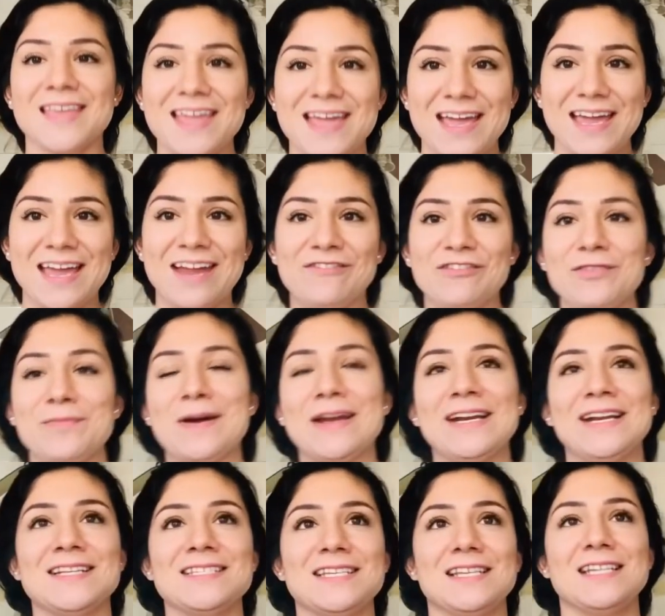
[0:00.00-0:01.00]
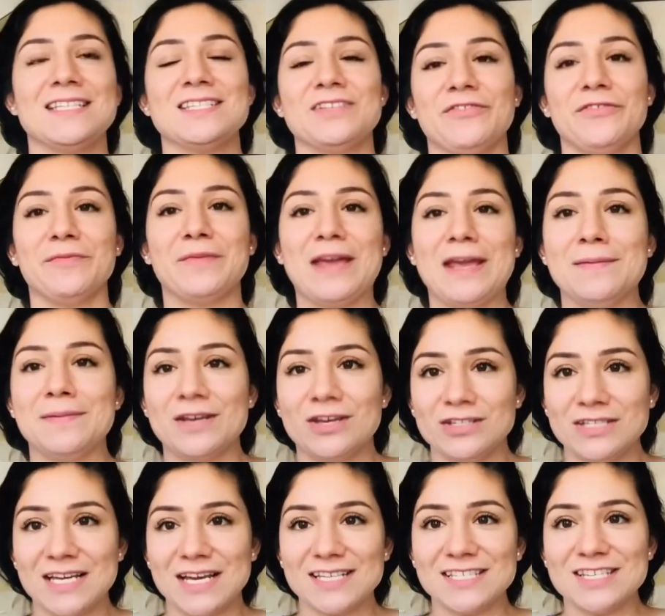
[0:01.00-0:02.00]
Hey everybody, it's Alyssa from KBL
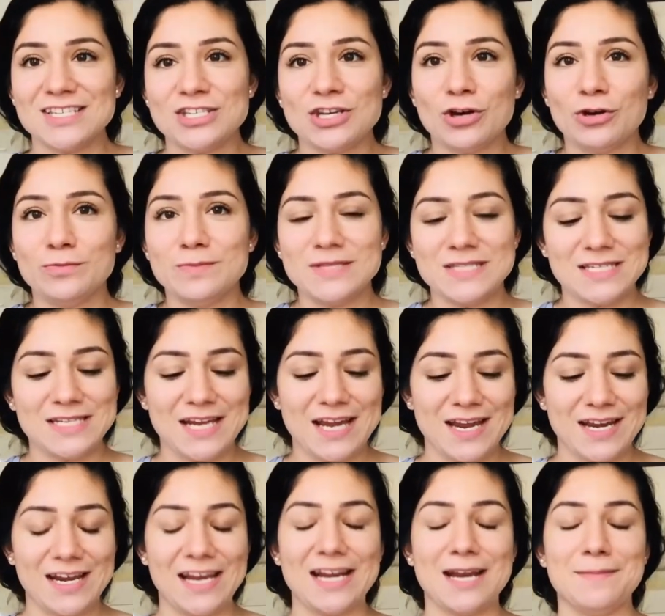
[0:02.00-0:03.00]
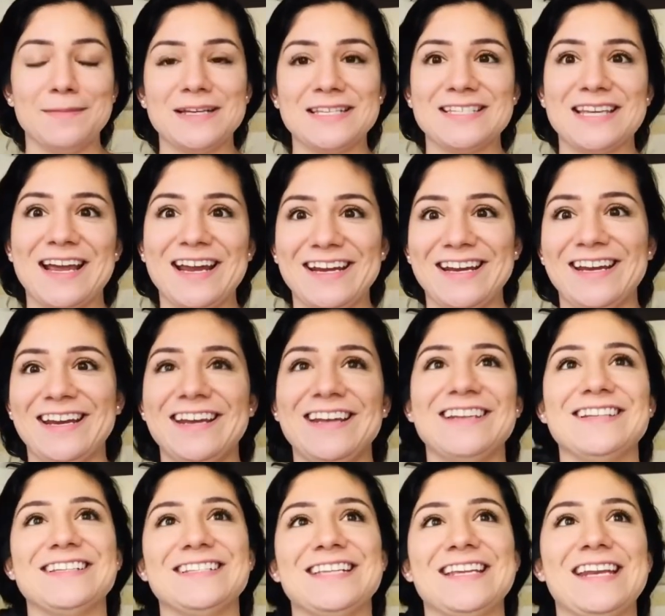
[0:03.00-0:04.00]
Texas Homestead and I'm
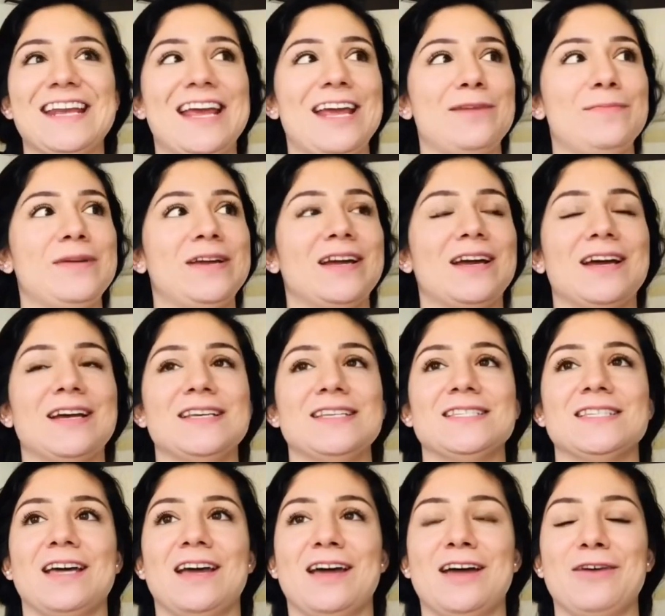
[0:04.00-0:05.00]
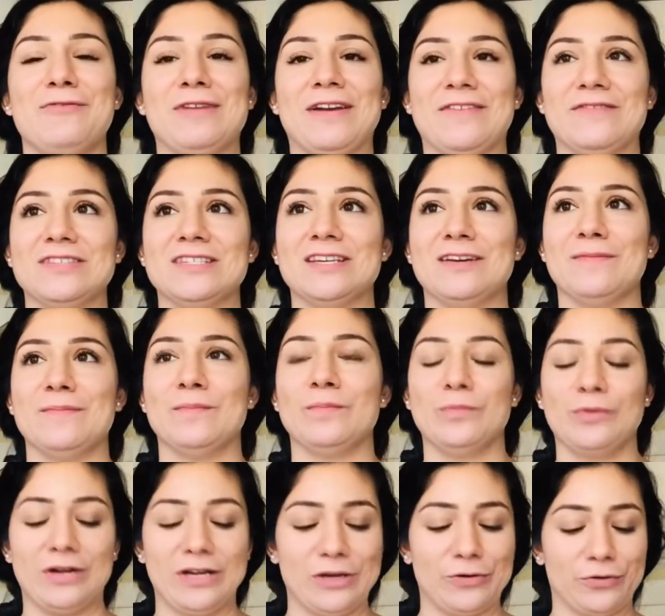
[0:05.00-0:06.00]
excited today because uh, we have some
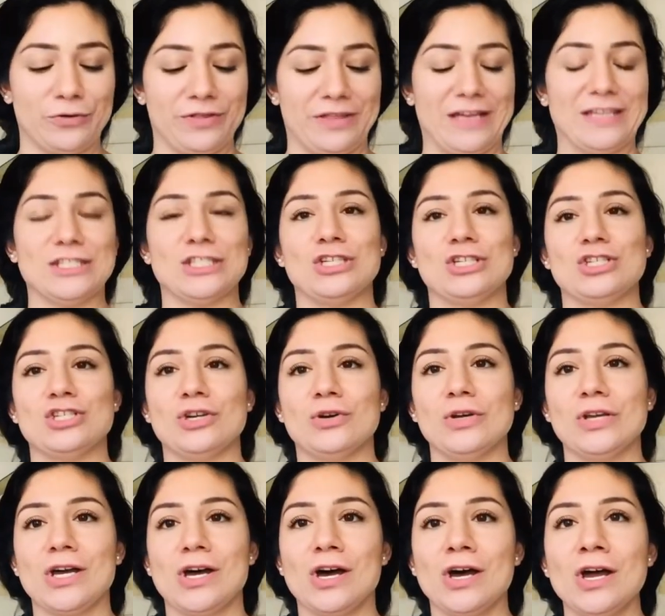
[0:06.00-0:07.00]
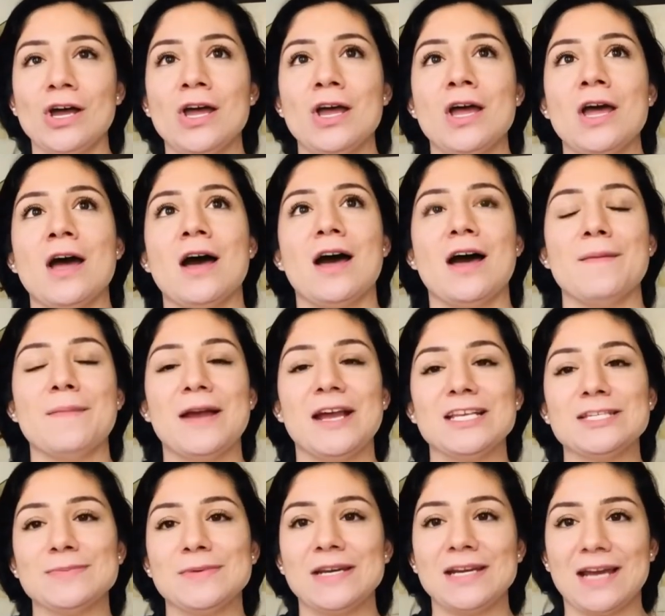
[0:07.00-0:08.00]
pretty cool things to show y'all. Uh, my
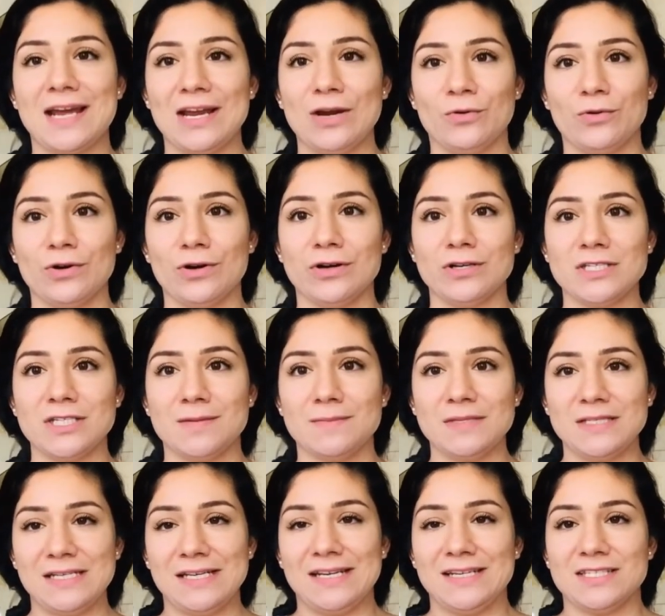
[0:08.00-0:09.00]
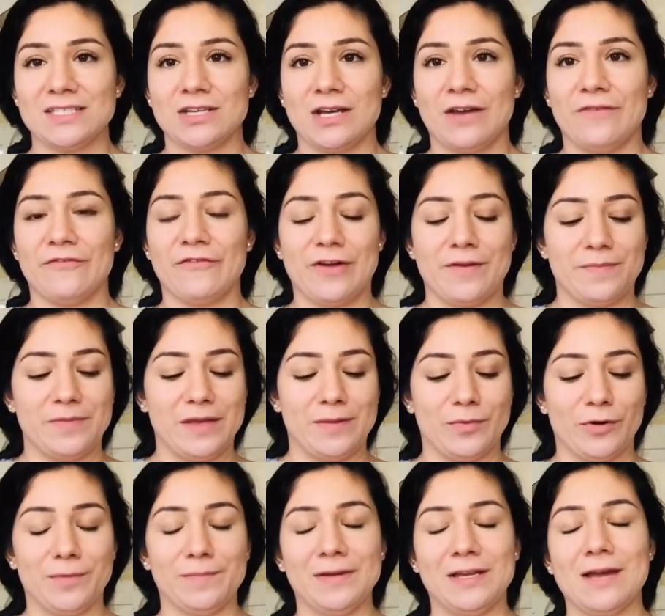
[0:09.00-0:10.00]
husband and I ordered some seeds uh, from the
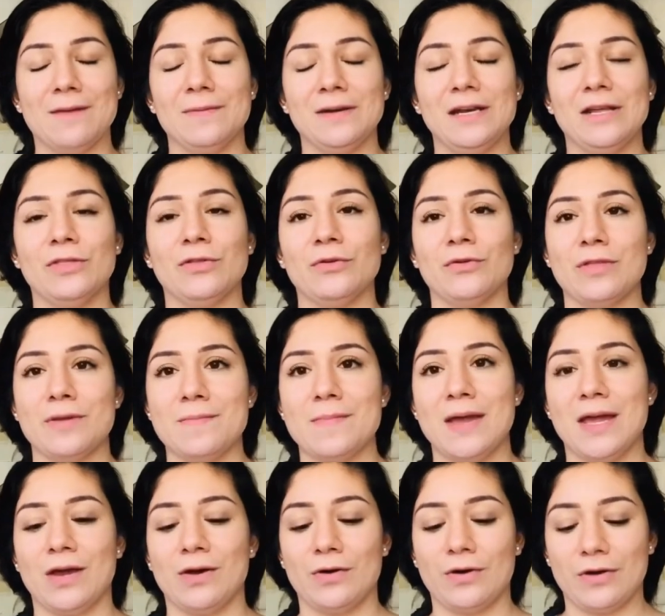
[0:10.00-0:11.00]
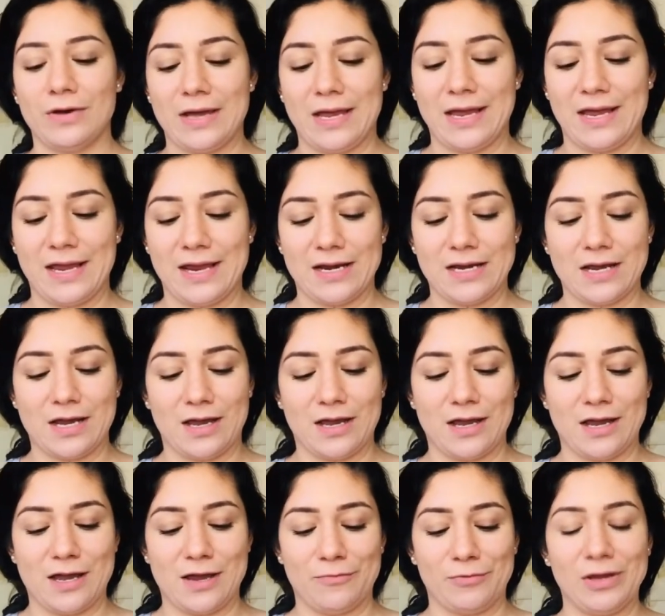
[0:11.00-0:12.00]
Burpee Company through the mail and
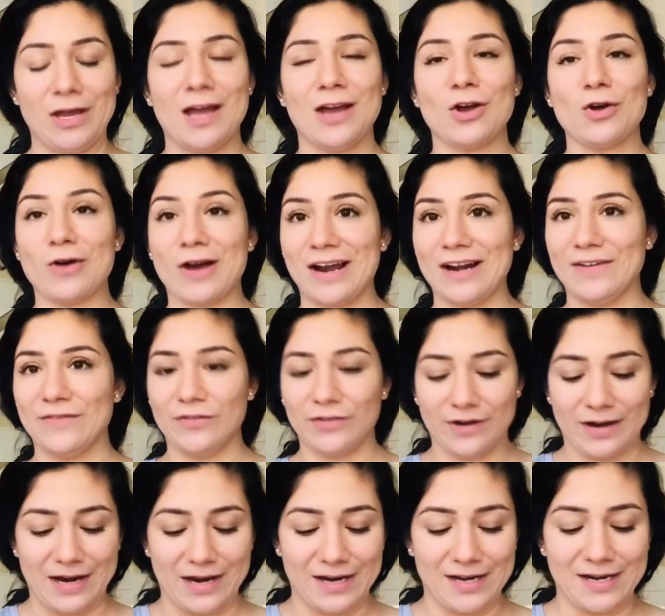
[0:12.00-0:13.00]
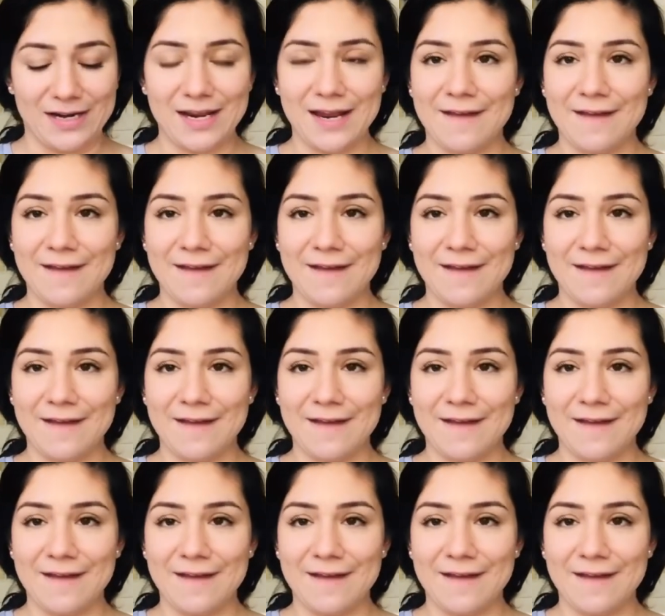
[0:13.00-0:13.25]
uh, we got quite a variety.